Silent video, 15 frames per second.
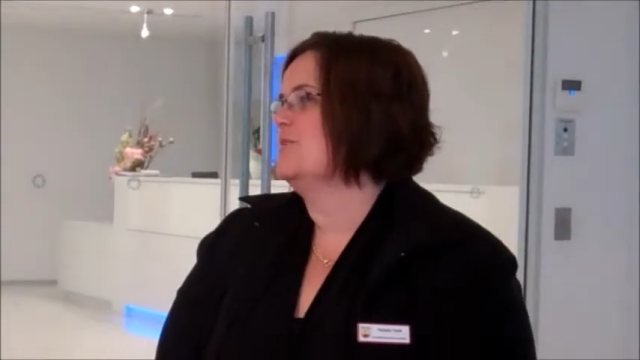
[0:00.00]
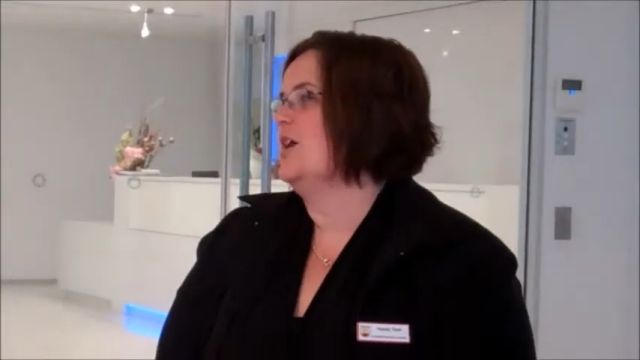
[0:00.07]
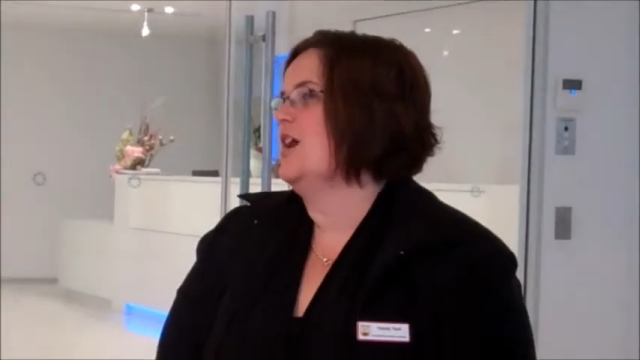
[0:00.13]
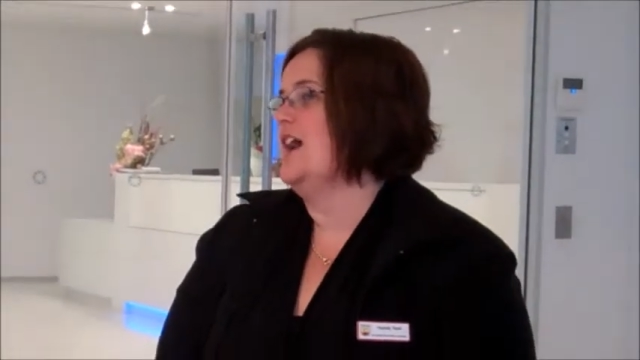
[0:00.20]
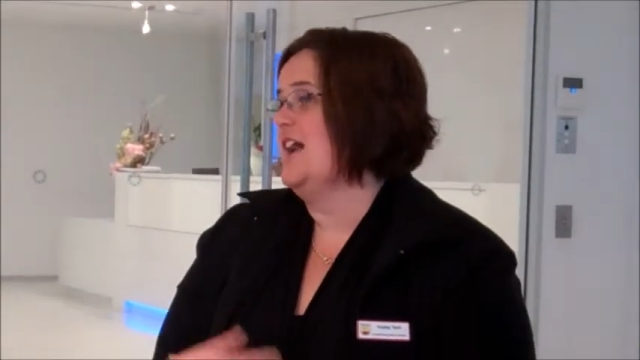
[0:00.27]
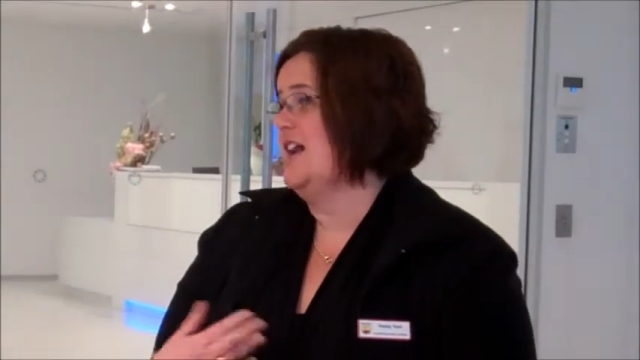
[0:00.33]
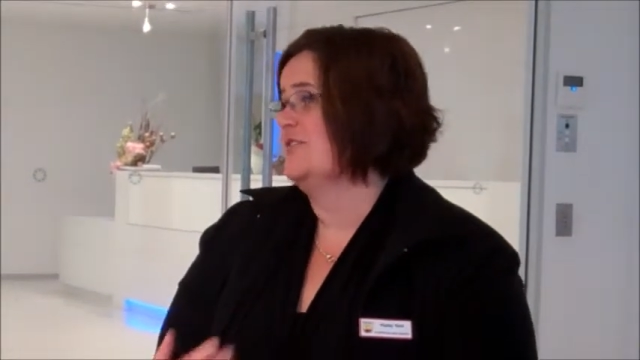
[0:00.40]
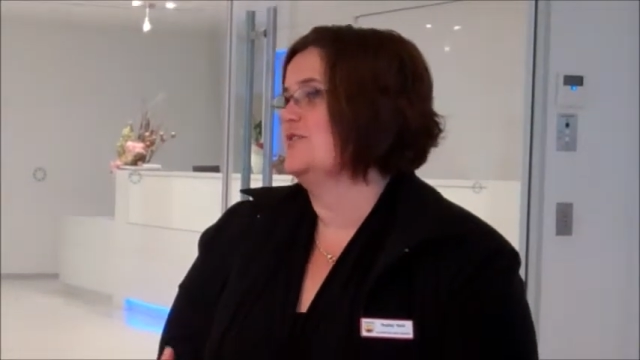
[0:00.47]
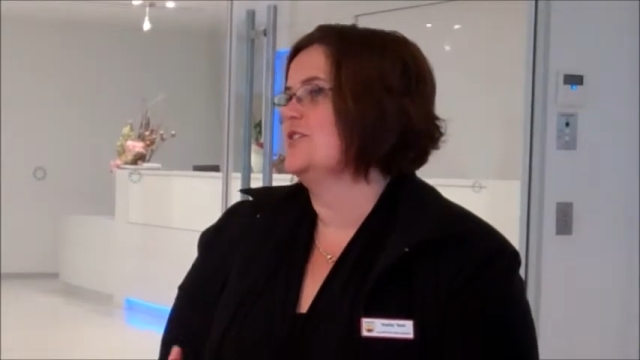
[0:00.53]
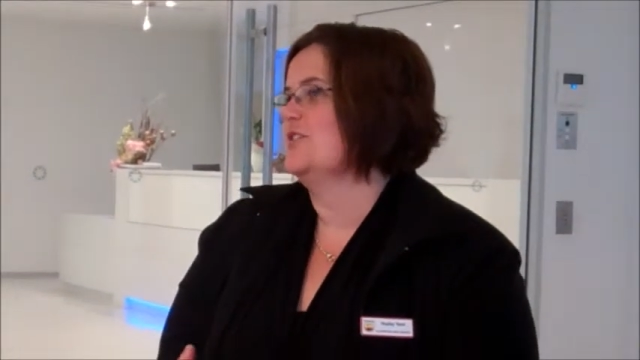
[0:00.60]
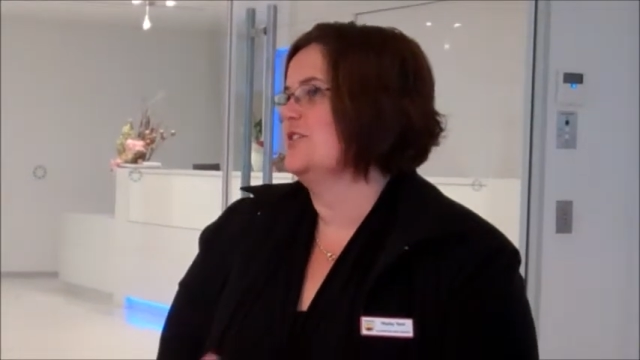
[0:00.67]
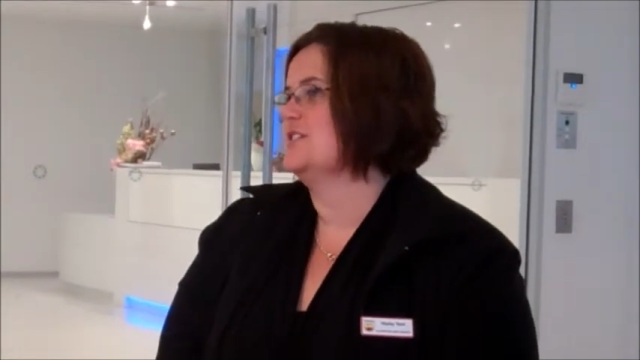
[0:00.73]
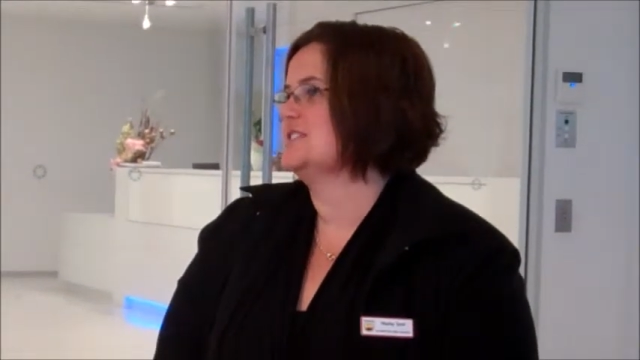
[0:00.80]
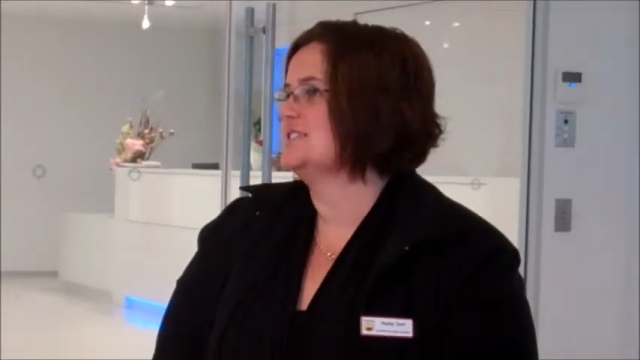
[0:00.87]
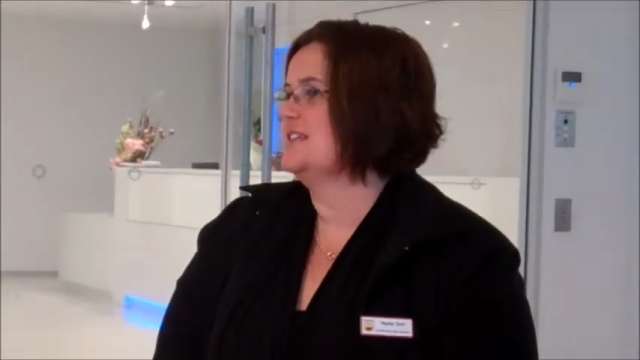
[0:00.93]
I have
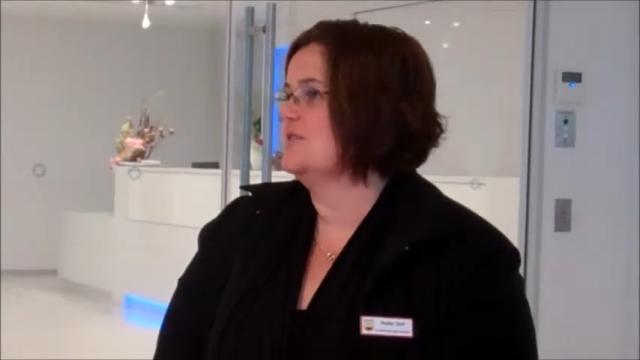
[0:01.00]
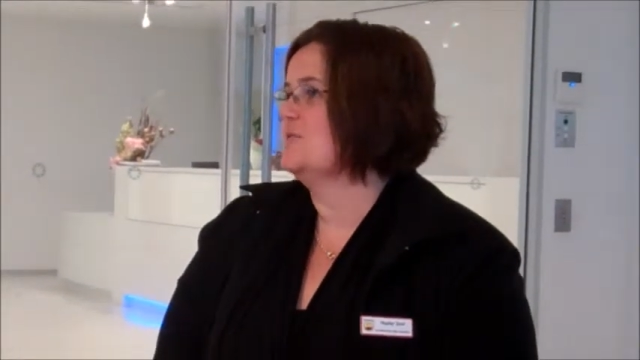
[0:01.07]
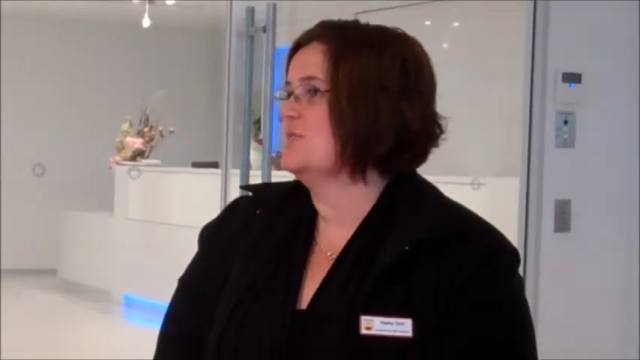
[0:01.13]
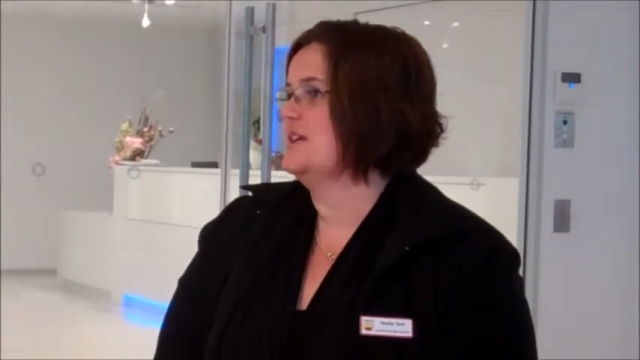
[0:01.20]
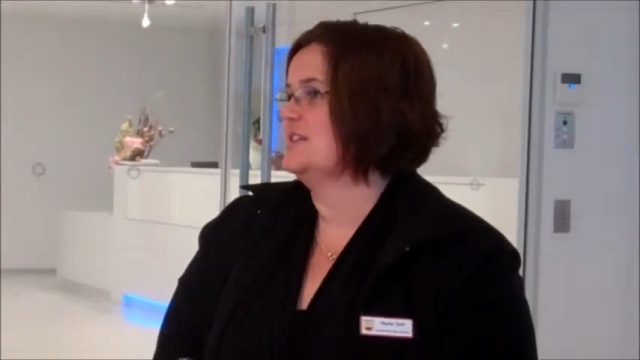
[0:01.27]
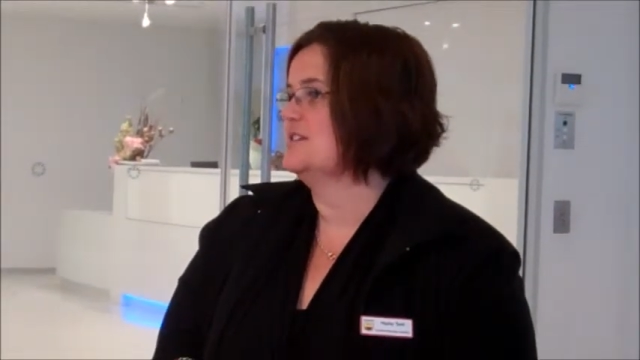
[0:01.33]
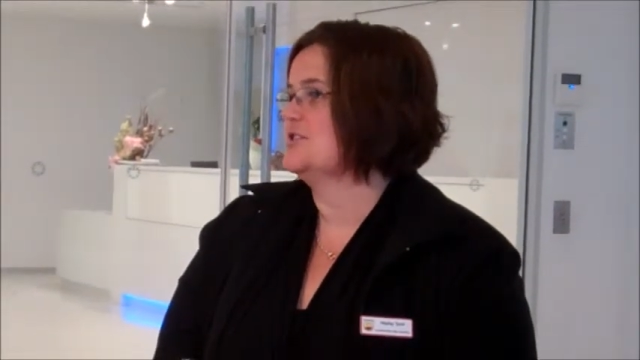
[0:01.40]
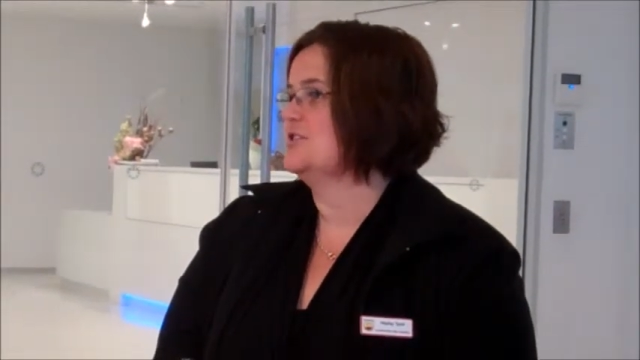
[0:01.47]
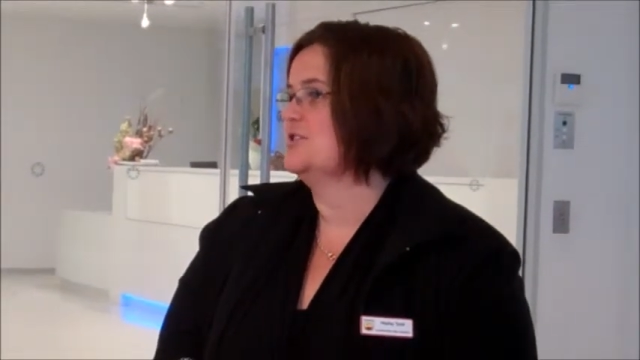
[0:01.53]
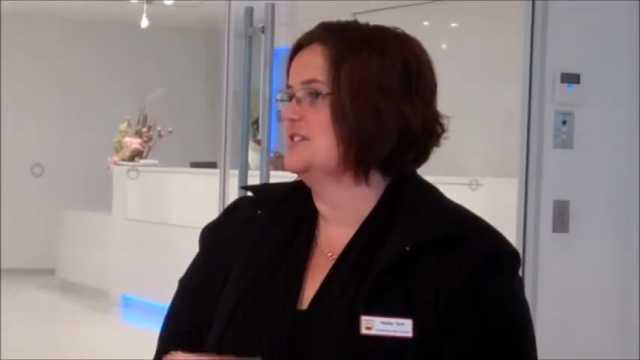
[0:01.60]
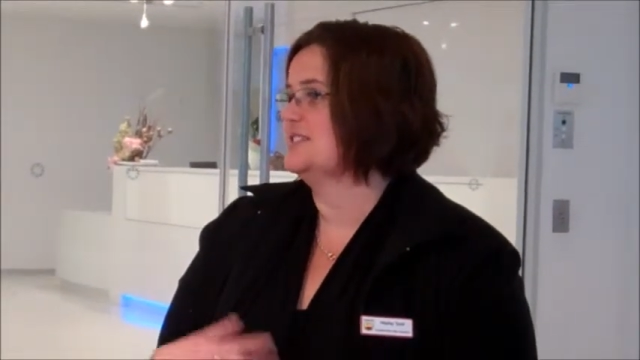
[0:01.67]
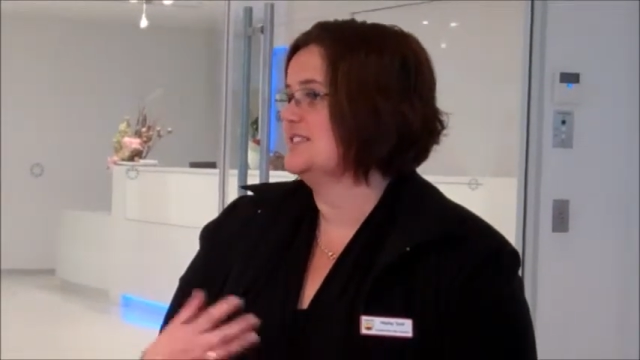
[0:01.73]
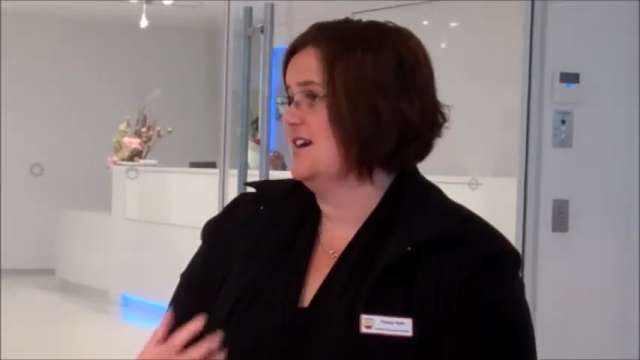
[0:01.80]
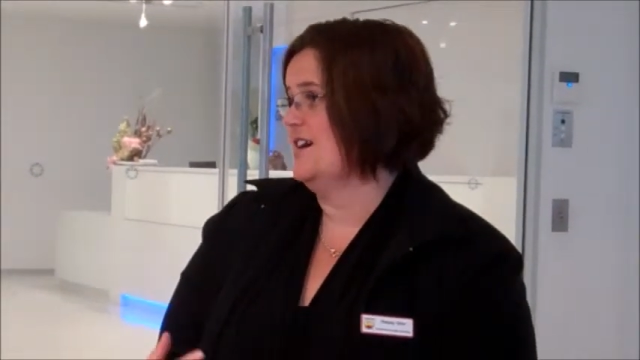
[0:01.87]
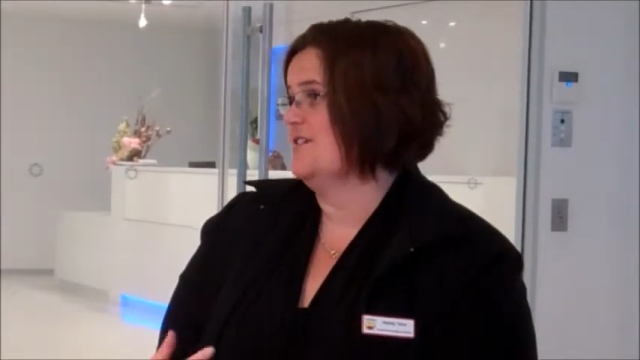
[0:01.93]
noticed that when the
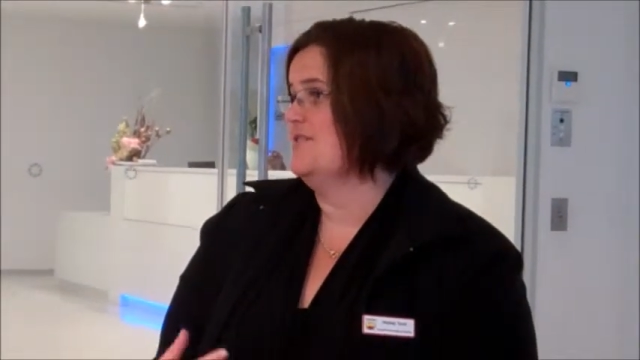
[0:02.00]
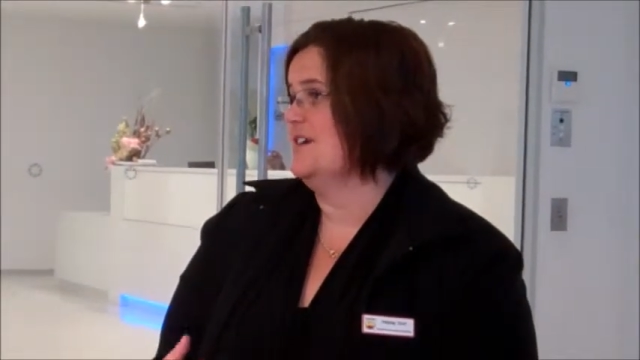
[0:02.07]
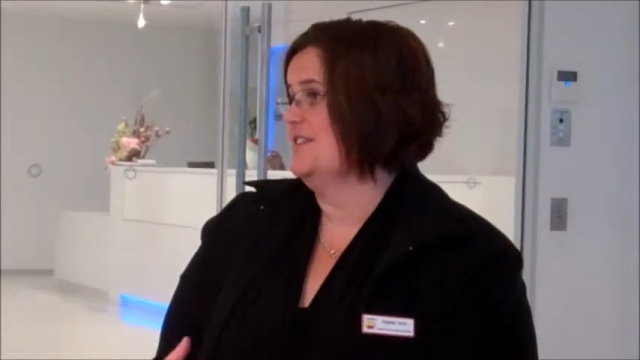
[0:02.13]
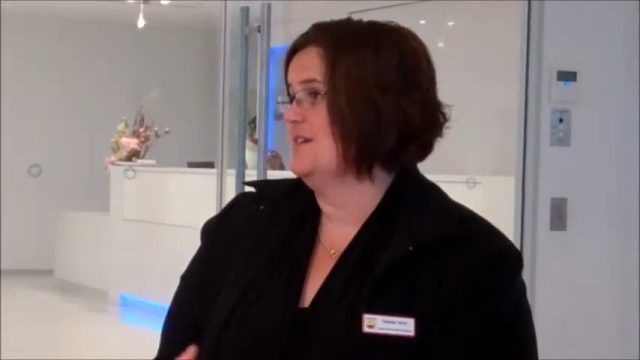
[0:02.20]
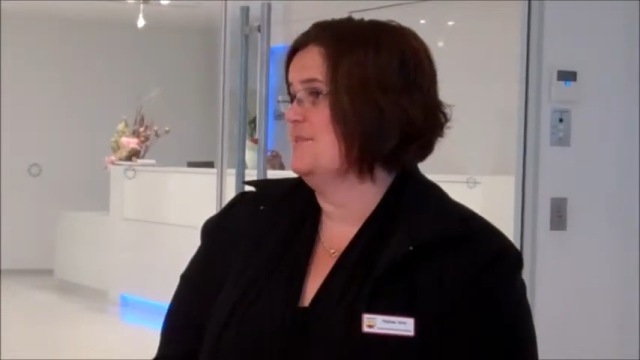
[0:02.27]
students are around